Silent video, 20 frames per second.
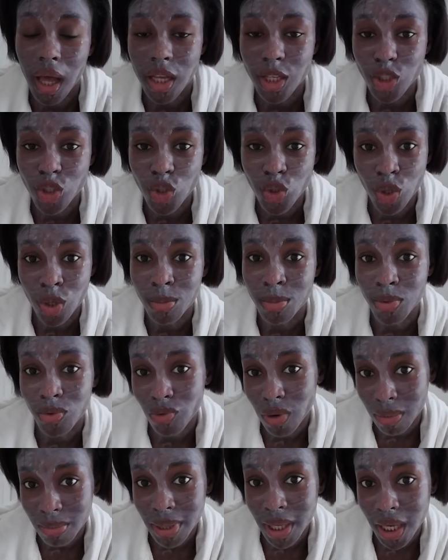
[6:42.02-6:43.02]
Stop
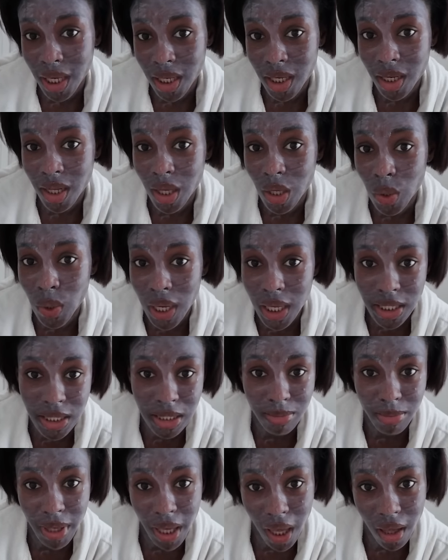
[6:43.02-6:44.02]
rubbing in your
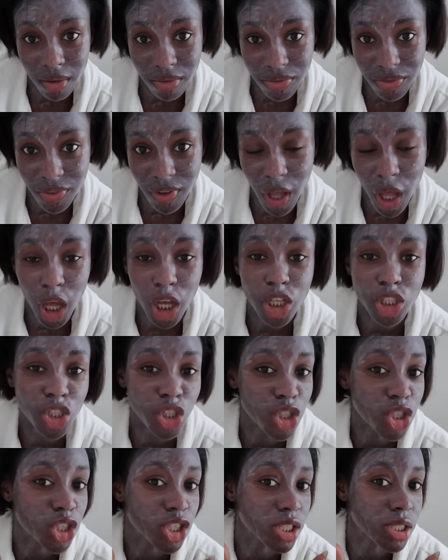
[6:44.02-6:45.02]
SPF.
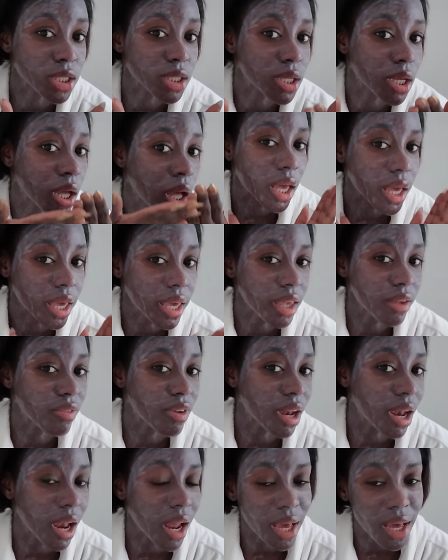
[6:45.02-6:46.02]
Just
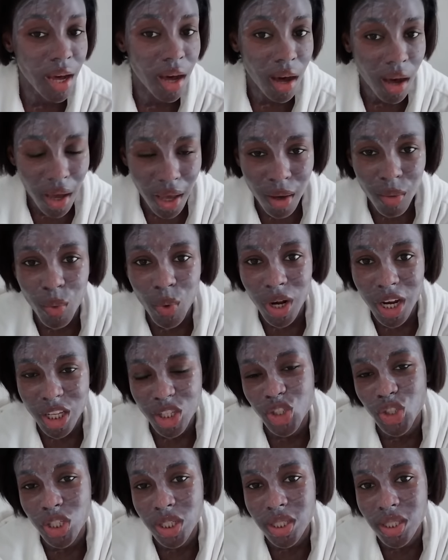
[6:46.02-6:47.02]
even layer, it will
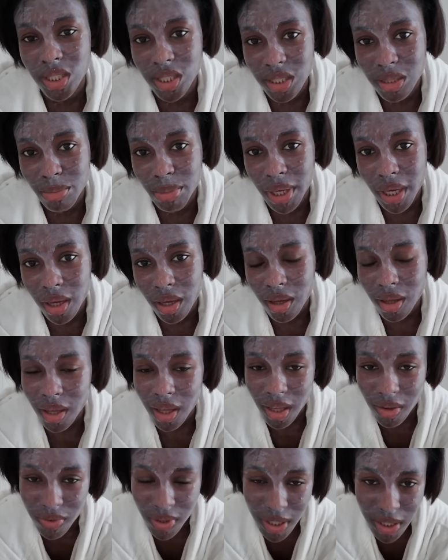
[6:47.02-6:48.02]
literally disappear
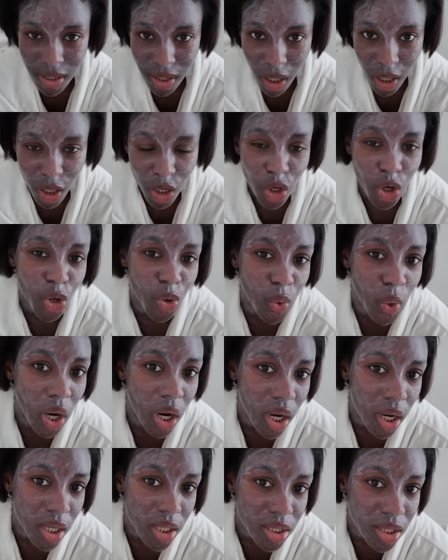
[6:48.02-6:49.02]
if it's like a no
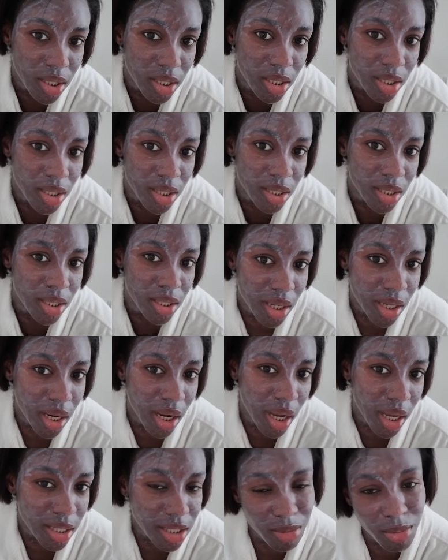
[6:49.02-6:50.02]
cast
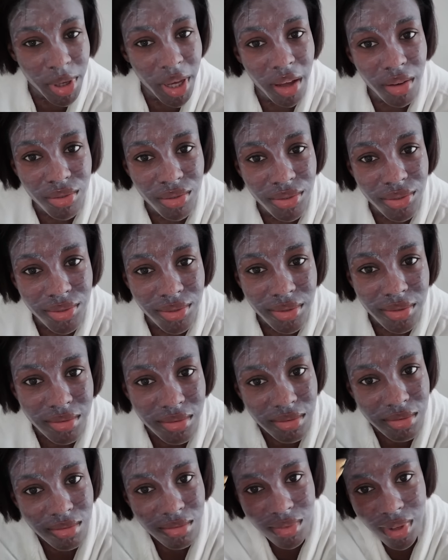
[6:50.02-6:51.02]
SPF.
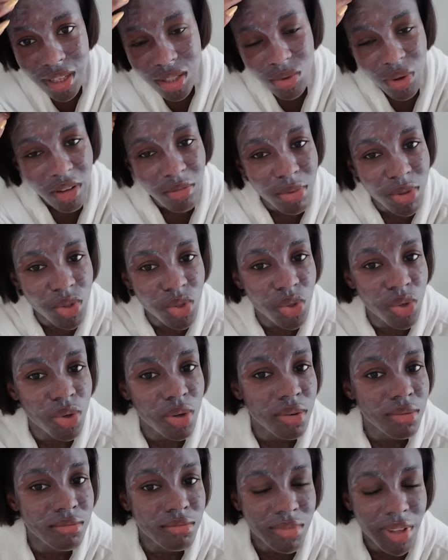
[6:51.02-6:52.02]
That's what I've been
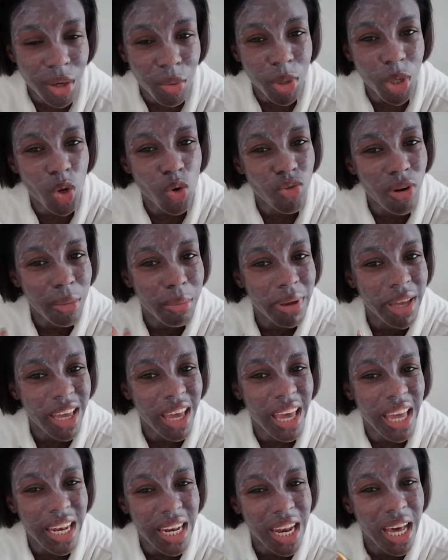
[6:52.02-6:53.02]
taught. Like when you're rubbing
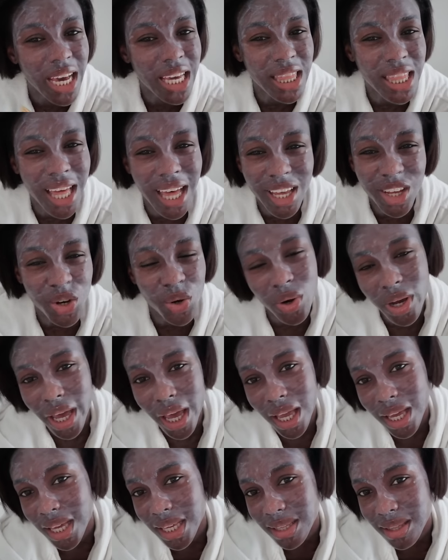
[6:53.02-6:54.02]
it in like that, you're not
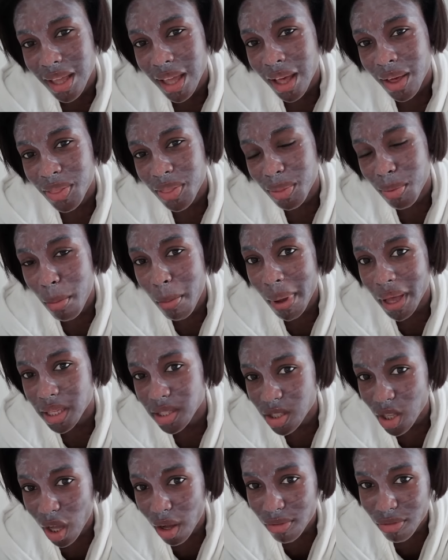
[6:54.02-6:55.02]
getting the
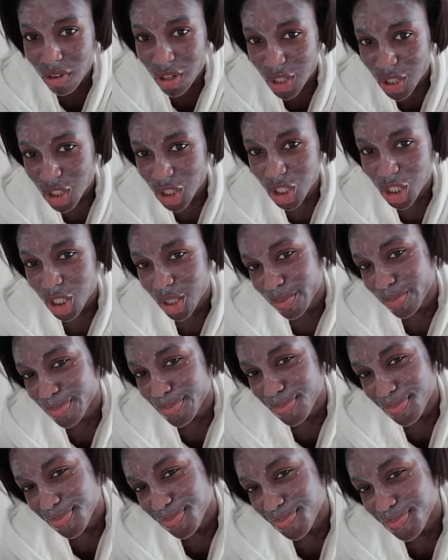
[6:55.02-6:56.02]
best coverage.
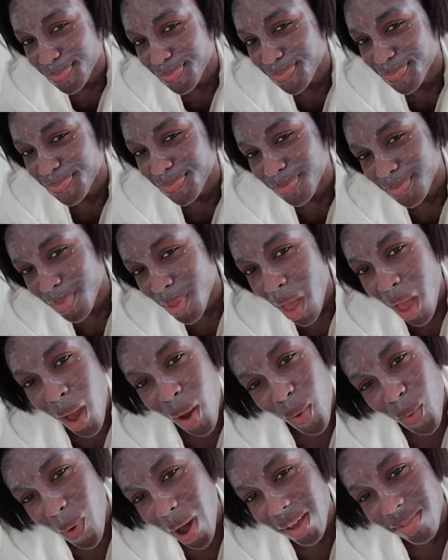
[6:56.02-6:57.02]

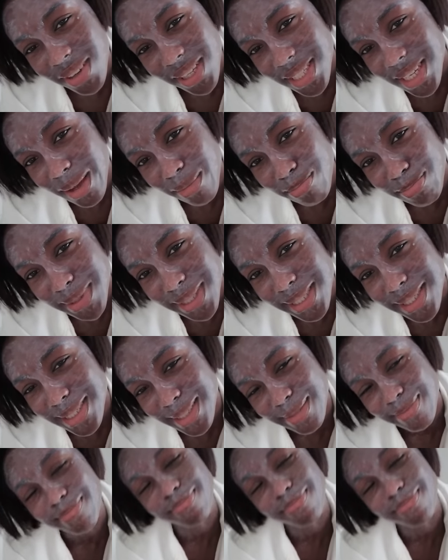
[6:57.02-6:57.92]
Wavy tips.